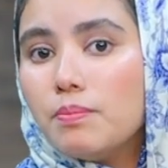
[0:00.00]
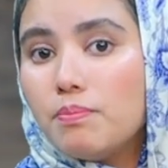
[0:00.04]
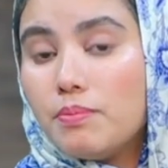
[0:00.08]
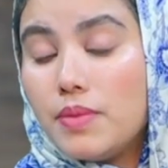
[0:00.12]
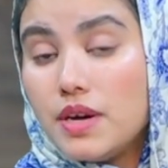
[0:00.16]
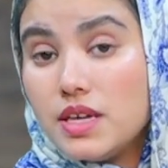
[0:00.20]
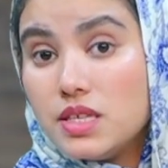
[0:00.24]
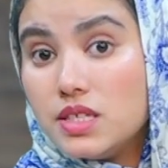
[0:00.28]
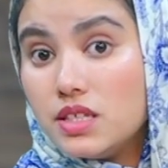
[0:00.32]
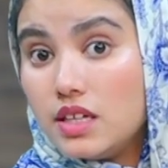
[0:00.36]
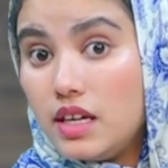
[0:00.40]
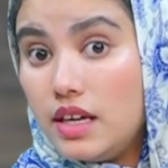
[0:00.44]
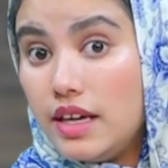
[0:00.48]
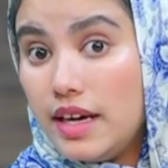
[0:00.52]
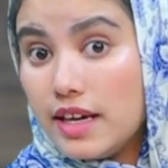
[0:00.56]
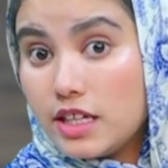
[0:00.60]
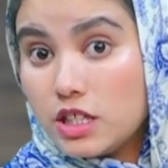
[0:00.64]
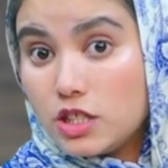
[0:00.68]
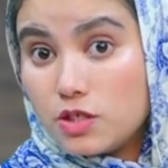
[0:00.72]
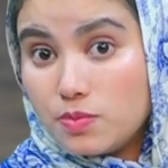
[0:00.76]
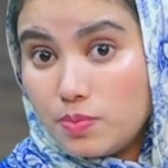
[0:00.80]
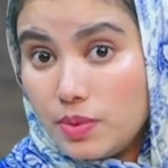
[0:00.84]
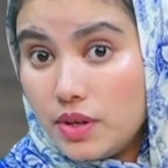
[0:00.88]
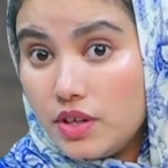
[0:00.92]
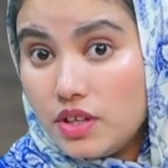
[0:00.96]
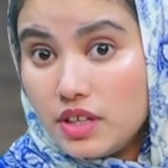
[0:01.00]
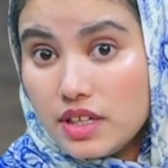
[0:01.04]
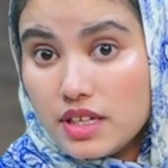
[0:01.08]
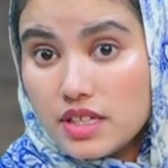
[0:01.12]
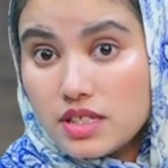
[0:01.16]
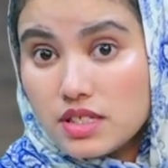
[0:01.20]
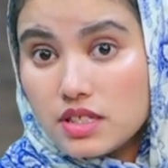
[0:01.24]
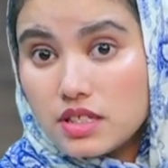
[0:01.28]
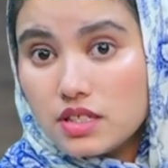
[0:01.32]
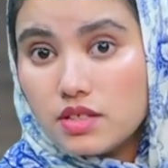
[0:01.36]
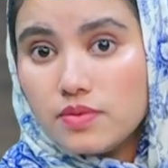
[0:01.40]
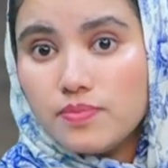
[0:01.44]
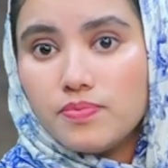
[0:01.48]
personal
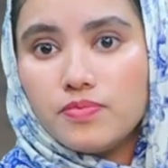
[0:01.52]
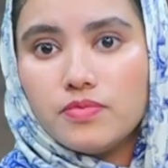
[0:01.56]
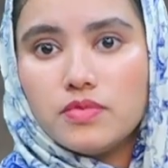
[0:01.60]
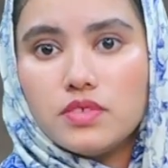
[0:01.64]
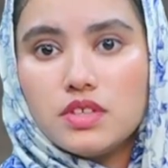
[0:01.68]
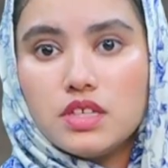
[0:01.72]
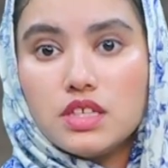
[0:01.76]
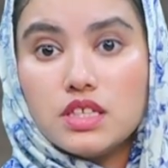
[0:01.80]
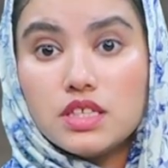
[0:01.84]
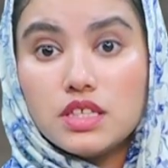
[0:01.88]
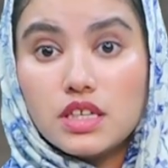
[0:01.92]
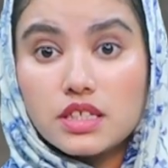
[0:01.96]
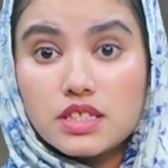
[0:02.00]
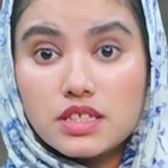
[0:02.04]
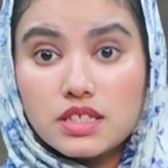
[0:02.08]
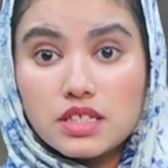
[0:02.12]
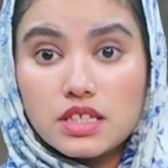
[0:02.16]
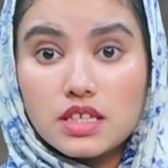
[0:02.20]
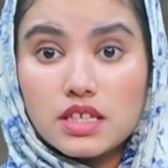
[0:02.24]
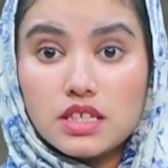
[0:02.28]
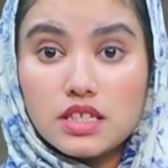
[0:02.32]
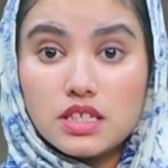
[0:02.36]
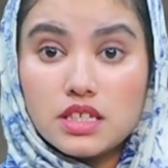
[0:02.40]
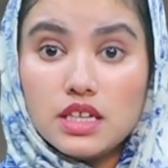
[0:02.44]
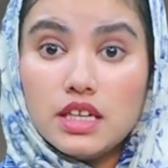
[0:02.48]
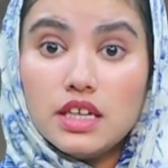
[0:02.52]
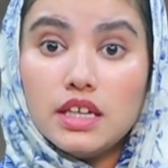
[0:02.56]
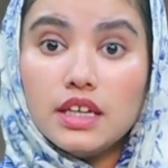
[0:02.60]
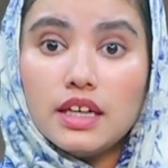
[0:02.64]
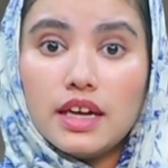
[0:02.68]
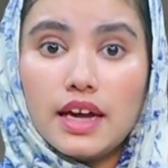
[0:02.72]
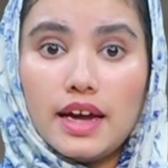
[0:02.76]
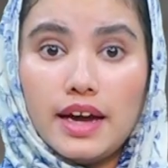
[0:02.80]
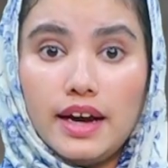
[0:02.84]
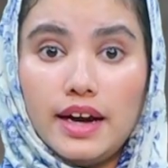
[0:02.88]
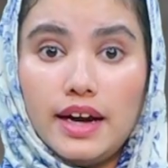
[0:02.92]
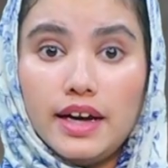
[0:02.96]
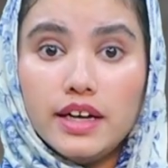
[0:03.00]
experience, succeeding
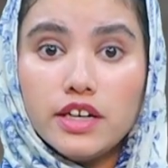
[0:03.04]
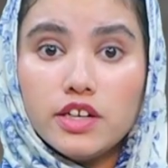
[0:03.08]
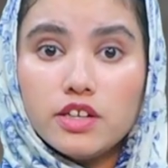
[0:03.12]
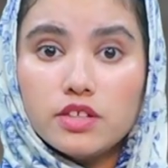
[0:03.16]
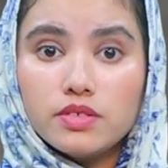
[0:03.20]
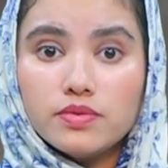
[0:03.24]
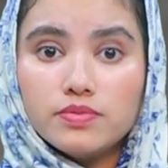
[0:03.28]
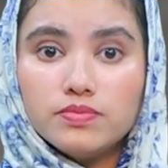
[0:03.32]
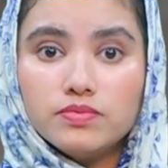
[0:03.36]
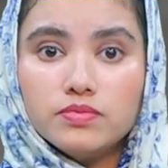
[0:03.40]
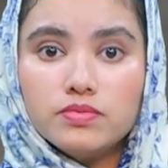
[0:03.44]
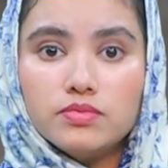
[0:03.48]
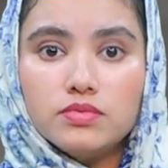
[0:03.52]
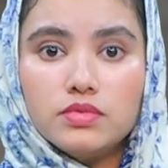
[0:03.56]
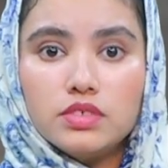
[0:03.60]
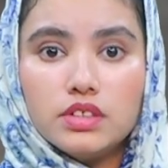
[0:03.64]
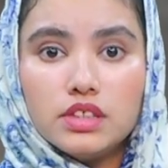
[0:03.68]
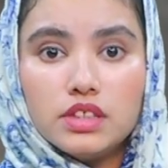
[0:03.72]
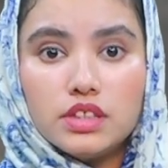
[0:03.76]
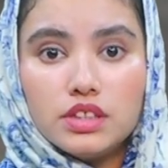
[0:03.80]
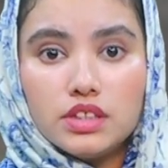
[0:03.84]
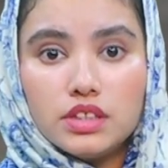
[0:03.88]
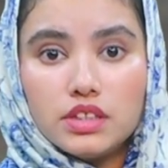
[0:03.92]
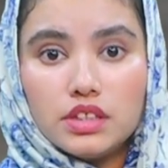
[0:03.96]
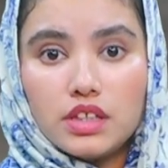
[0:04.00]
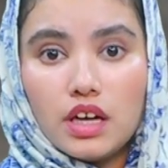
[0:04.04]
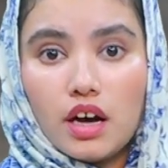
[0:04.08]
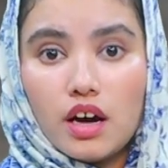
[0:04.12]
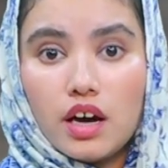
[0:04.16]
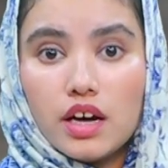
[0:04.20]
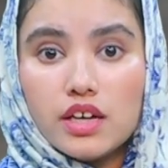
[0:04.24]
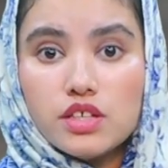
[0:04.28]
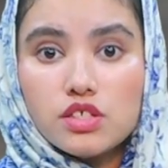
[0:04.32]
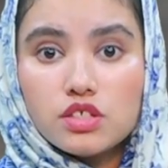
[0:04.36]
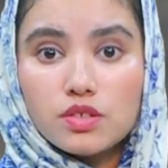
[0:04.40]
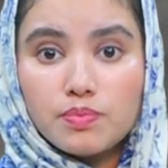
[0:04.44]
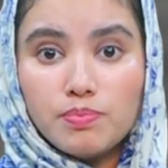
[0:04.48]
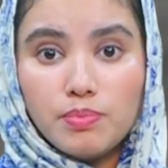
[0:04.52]
at
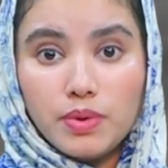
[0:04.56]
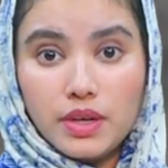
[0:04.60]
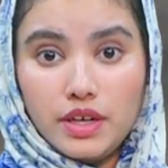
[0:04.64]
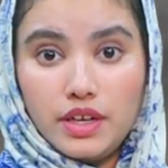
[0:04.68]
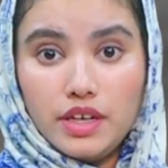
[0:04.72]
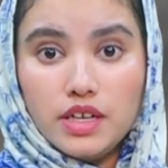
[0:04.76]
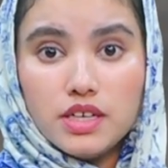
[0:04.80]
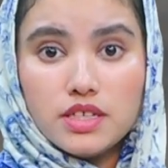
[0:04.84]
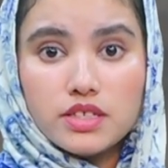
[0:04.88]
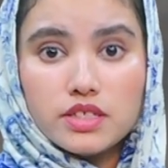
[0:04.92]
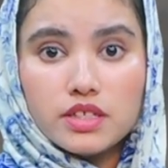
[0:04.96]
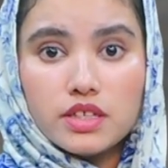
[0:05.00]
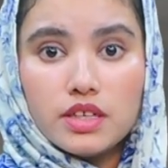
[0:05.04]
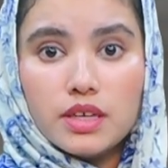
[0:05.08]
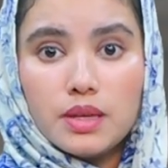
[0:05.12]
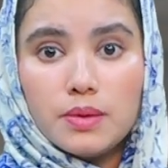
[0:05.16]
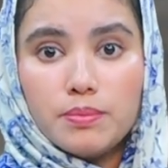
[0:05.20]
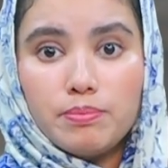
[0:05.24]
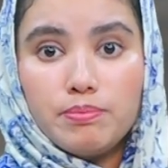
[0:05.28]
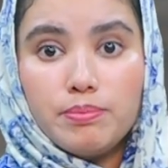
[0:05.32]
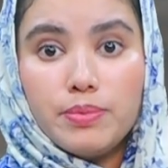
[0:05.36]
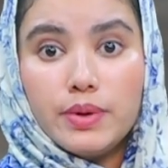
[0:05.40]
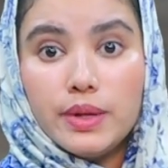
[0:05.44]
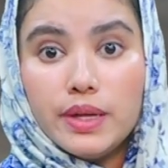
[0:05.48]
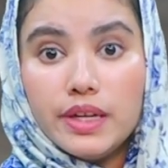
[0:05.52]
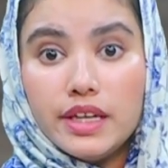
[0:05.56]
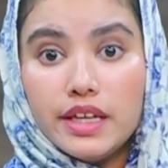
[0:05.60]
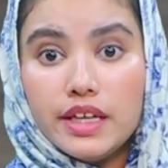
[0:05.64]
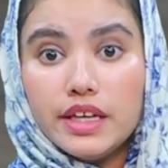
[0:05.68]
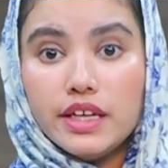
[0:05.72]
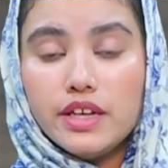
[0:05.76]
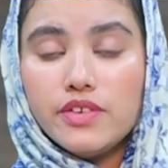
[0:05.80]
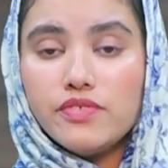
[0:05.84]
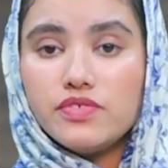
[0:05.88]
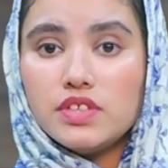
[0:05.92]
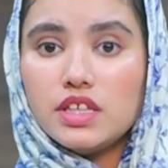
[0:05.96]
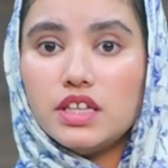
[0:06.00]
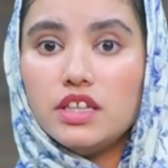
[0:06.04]
task builds
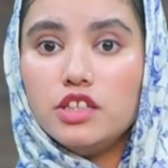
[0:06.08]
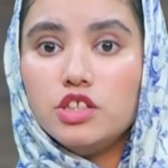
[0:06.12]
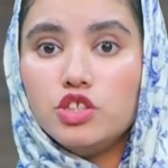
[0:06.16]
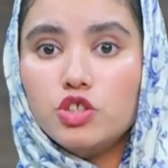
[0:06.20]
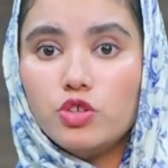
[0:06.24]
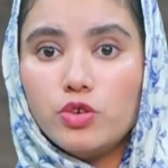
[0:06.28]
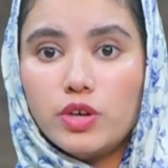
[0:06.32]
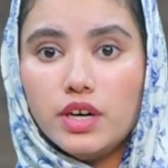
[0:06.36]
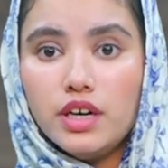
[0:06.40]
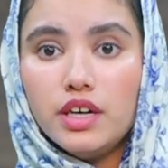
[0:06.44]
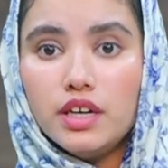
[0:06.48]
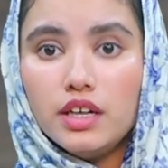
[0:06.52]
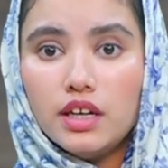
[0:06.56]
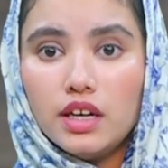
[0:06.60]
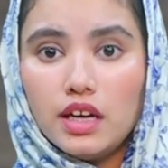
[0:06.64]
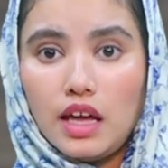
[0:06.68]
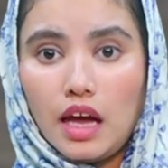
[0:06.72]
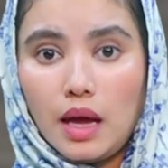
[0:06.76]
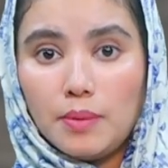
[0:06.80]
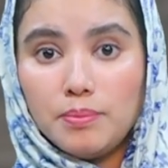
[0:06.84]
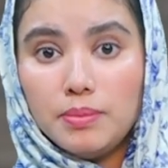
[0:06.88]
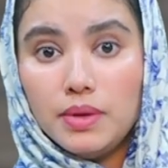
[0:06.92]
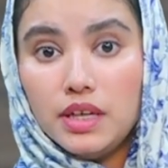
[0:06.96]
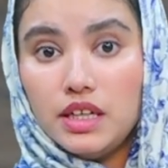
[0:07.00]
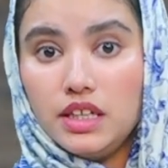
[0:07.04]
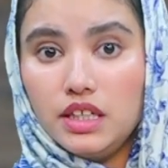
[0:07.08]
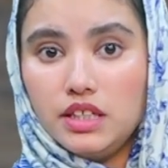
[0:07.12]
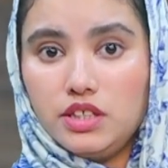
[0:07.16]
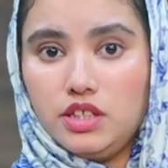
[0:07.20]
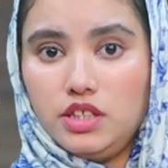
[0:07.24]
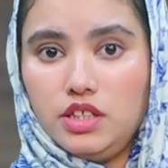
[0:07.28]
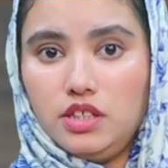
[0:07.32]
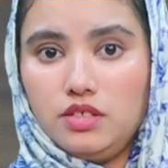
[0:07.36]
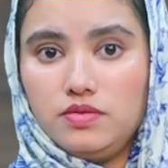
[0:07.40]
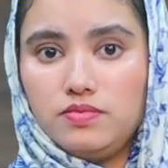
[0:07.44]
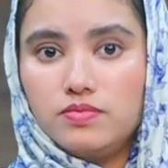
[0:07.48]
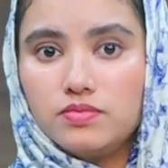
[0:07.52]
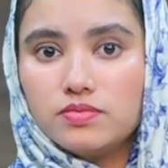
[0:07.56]
believes in your ability.